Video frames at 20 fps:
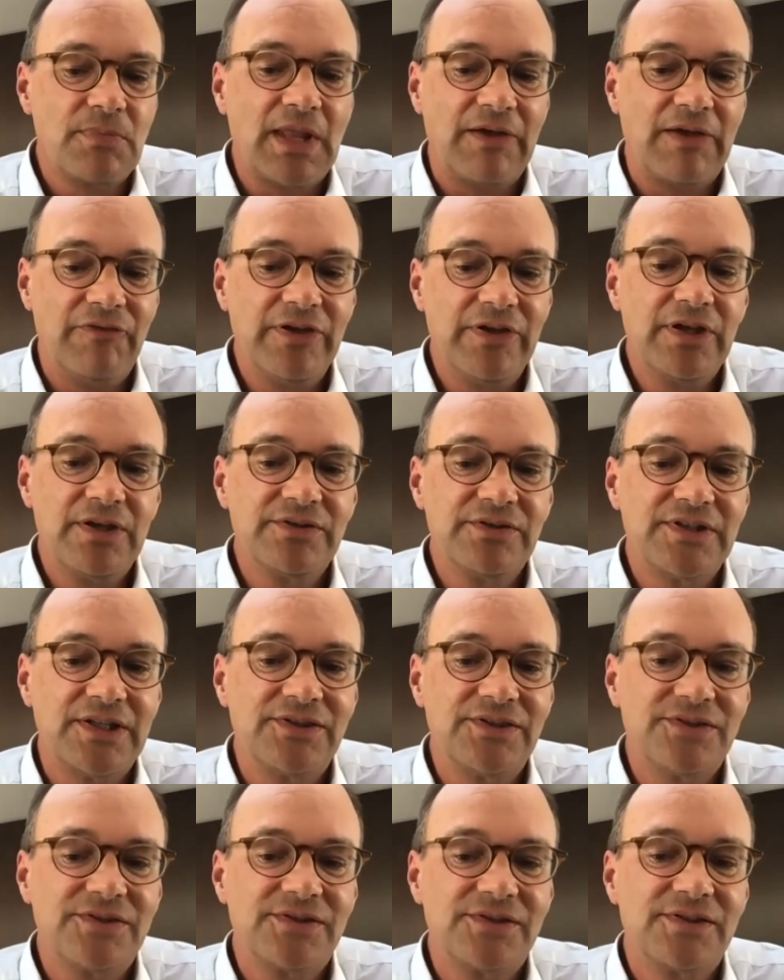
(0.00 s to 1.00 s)
I think
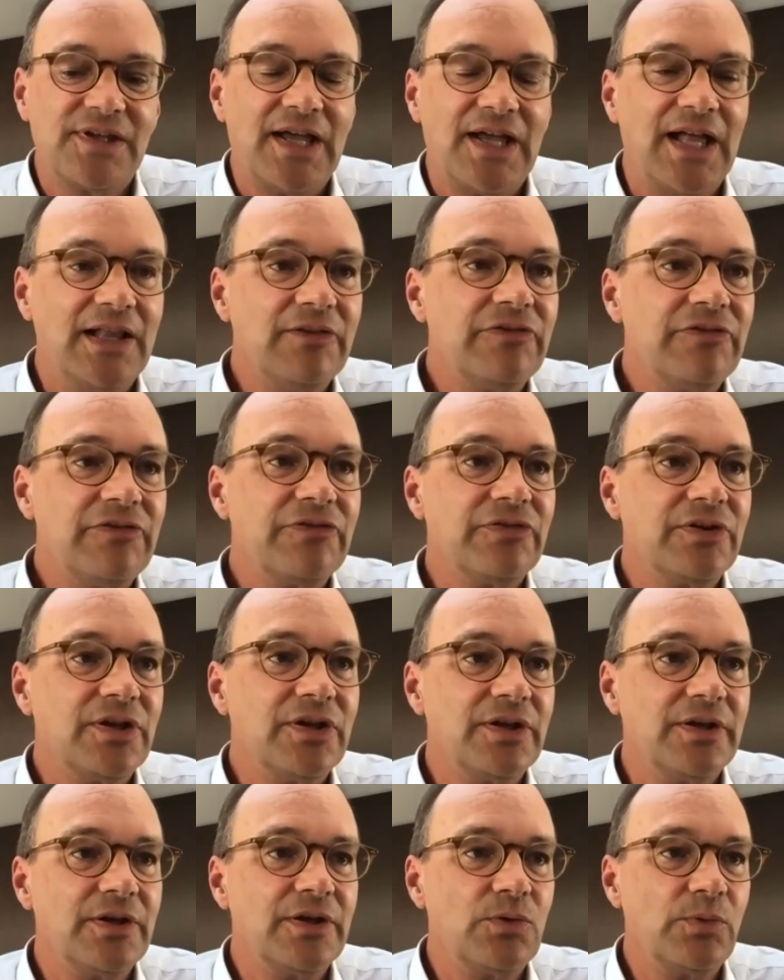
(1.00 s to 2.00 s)
that's health.
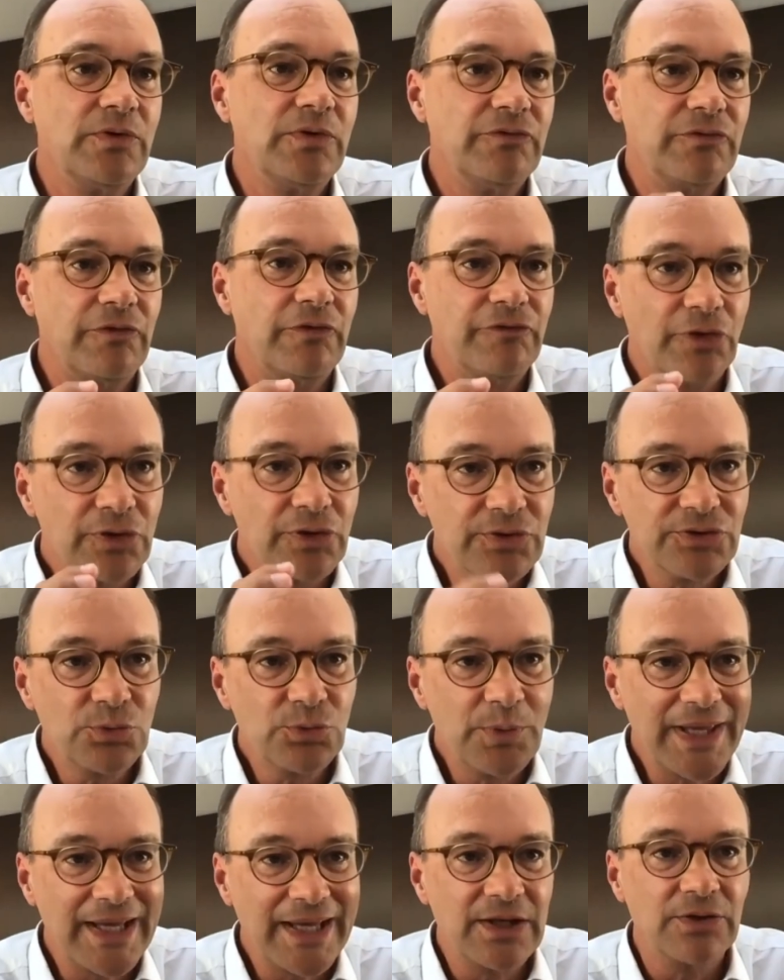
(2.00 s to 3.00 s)
The focus
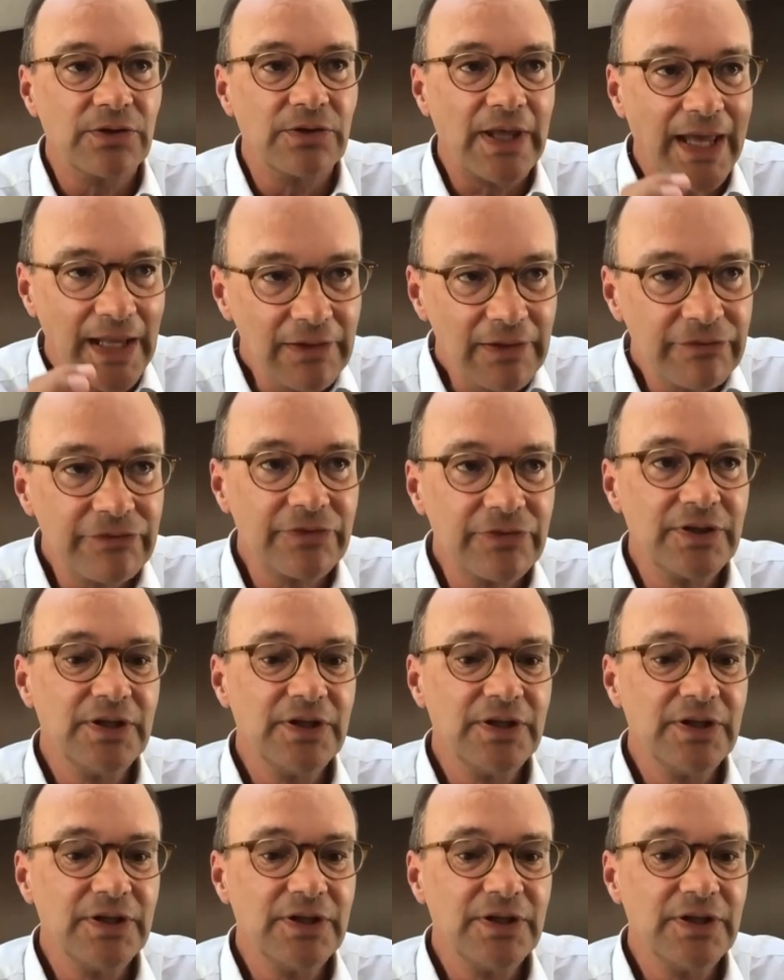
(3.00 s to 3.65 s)
we had on health